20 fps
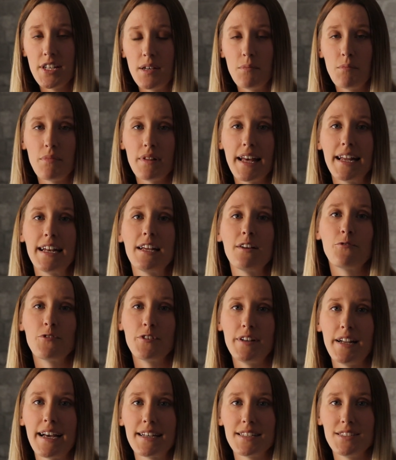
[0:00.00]
in planning
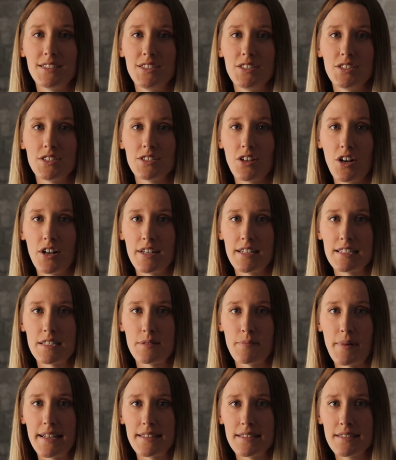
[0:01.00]
for next year's garden
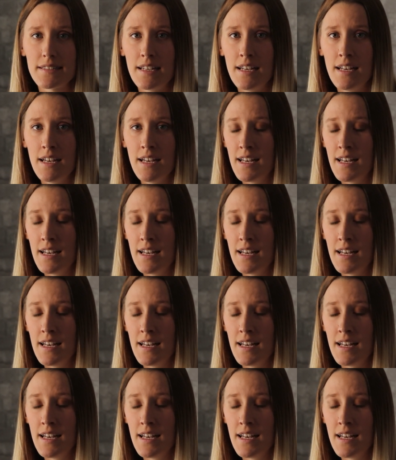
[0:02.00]
space.